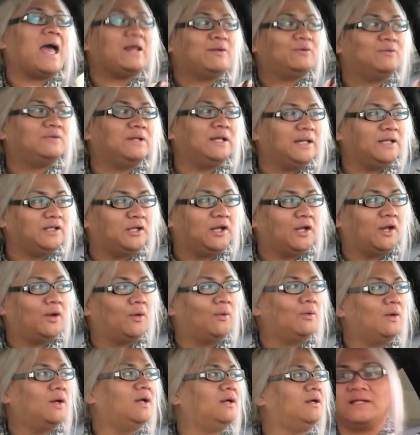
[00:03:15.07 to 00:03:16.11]
I don't need
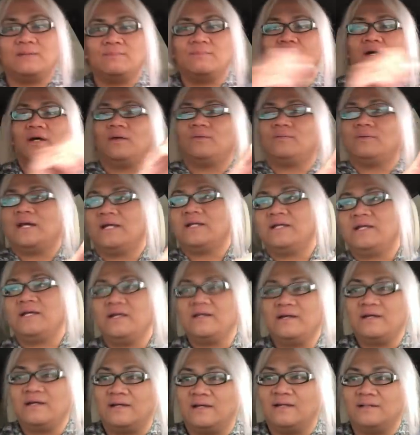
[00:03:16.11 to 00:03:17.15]
you. I can put right
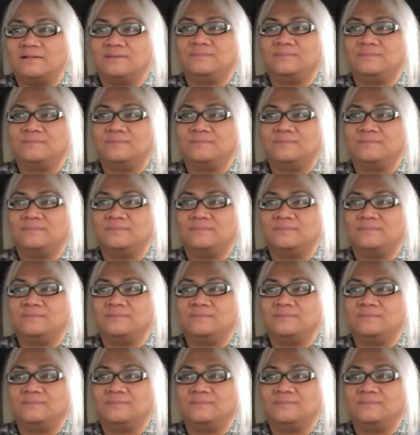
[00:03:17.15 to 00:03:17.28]
here.